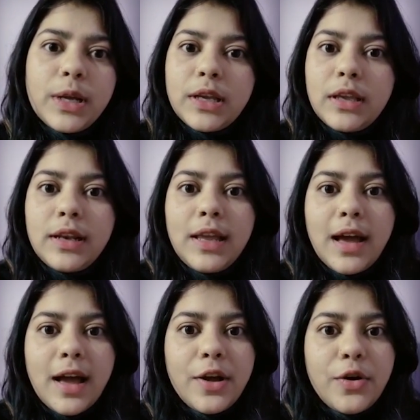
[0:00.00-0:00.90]
Luckily
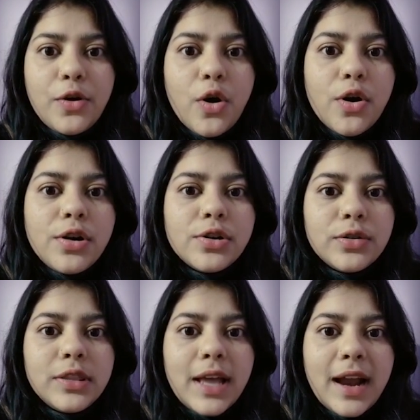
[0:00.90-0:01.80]
I called
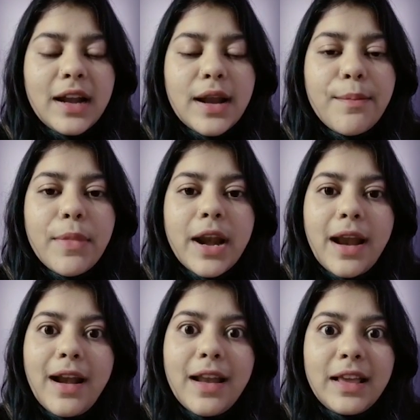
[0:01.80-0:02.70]
on that number,
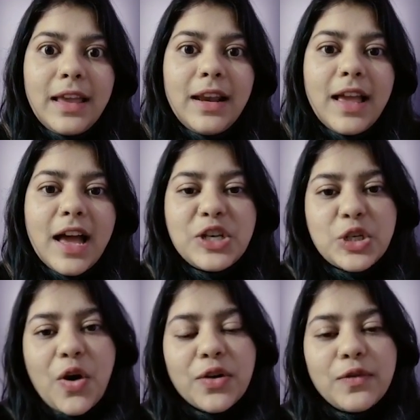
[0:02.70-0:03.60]
and luckily I
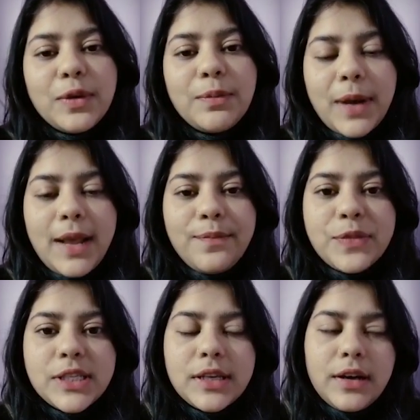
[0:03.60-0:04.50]
talked with Prem
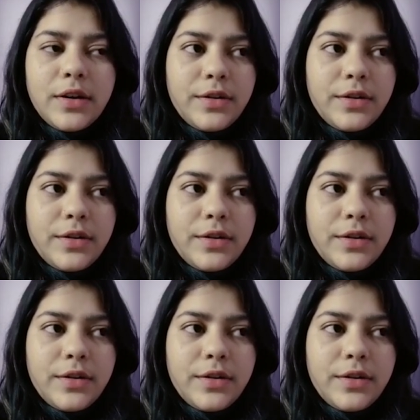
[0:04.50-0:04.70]
sir.